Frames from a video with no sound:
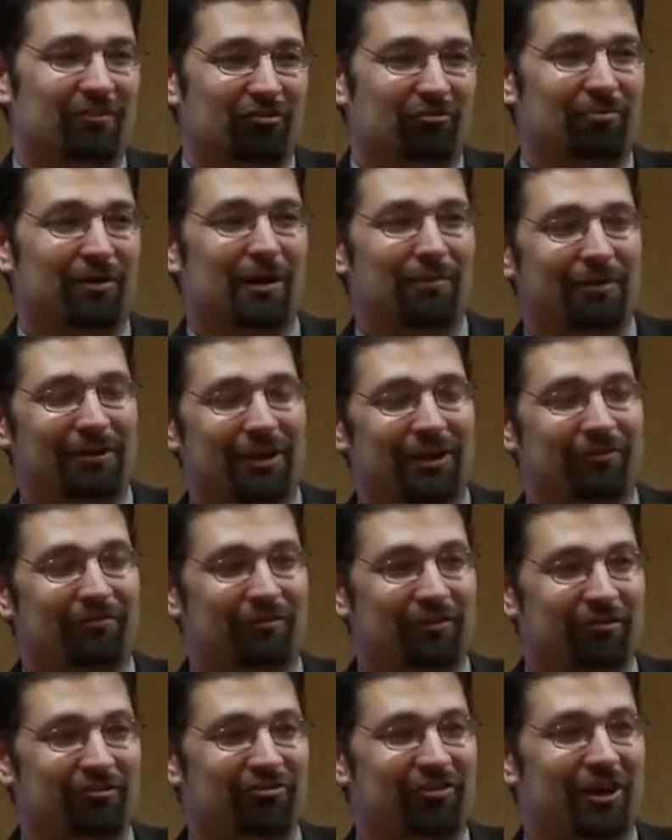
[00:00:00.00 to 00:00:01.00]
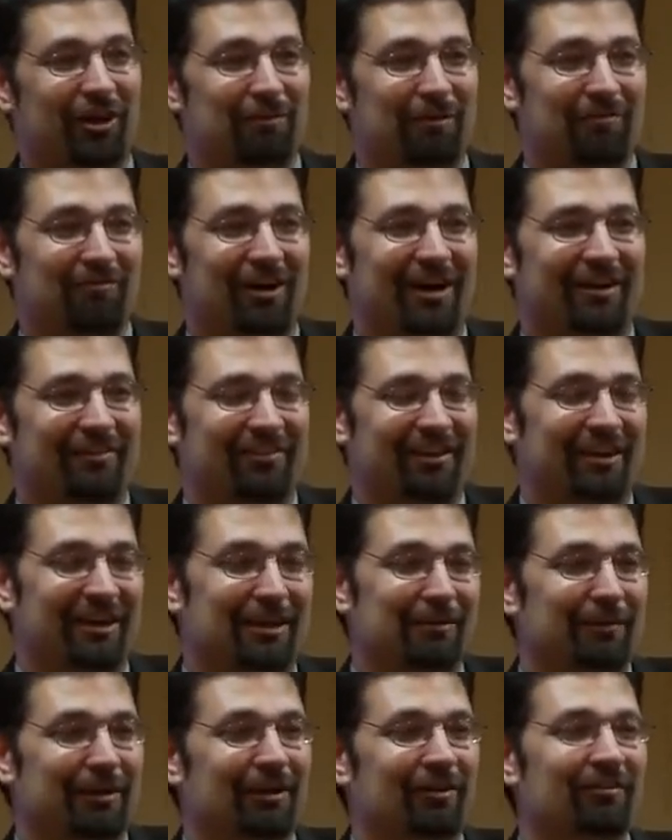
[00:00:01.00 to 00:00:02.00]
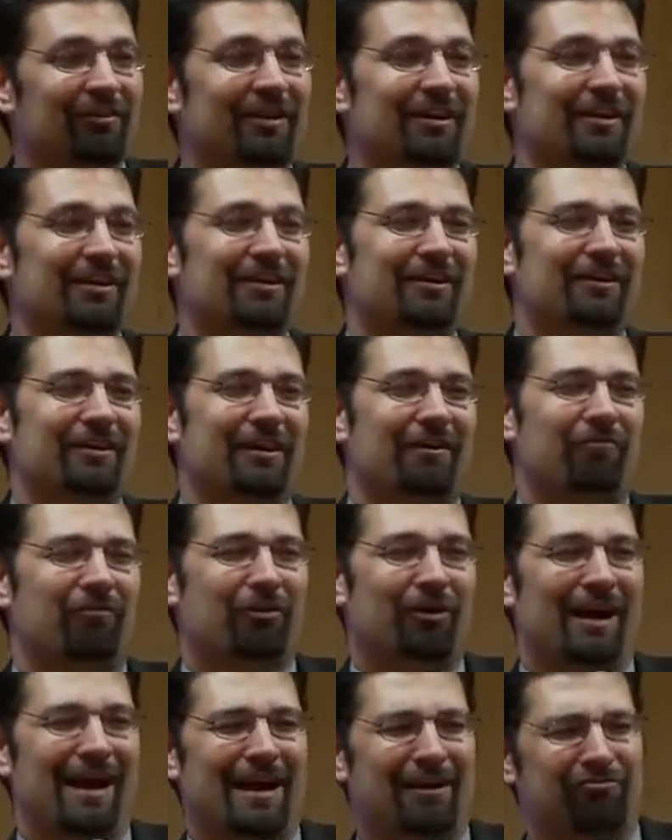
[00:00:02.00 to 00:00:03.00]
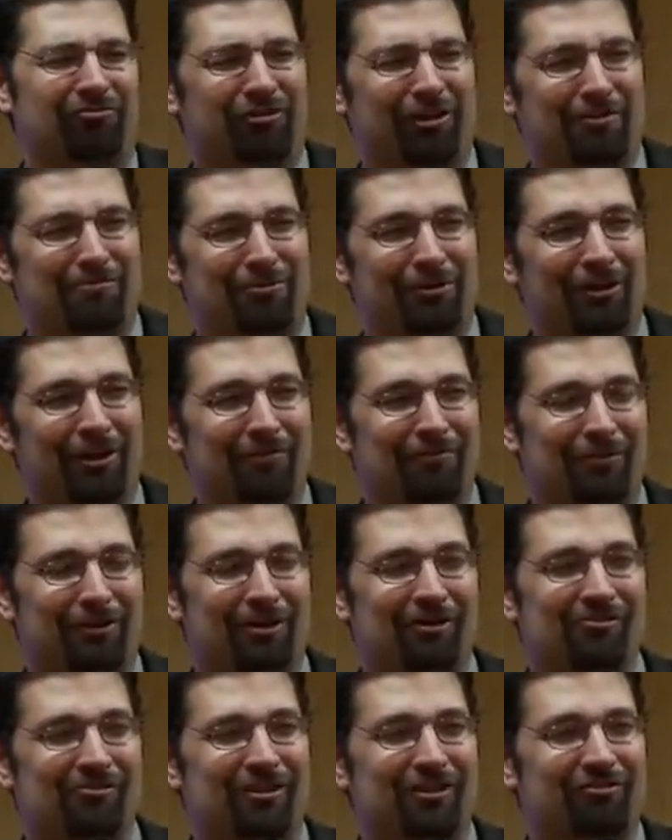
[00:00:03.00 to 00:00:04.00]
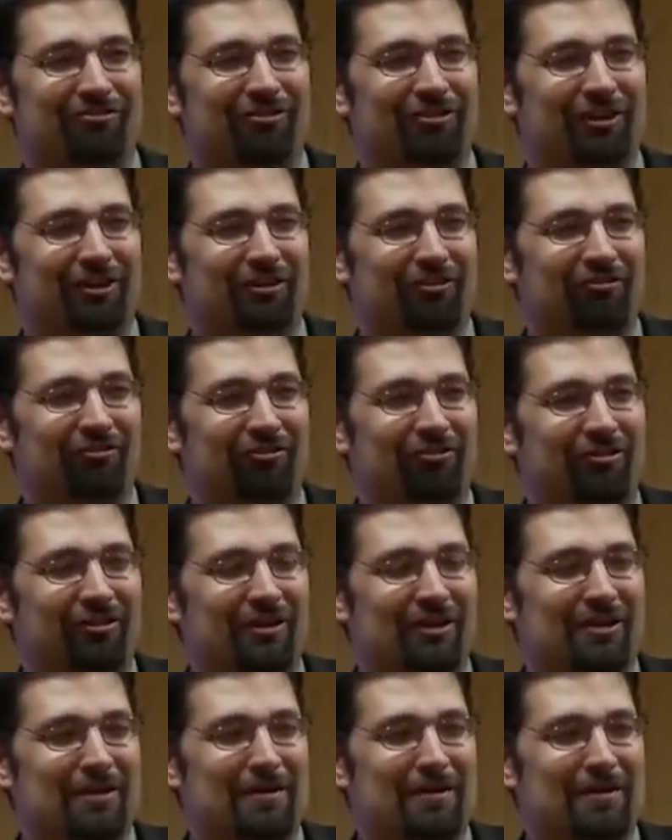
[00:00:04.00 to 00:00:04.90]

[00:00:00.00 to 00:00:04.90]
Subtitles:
It's probably not the first time they've gotten that email if they're actually a pro-life organization that is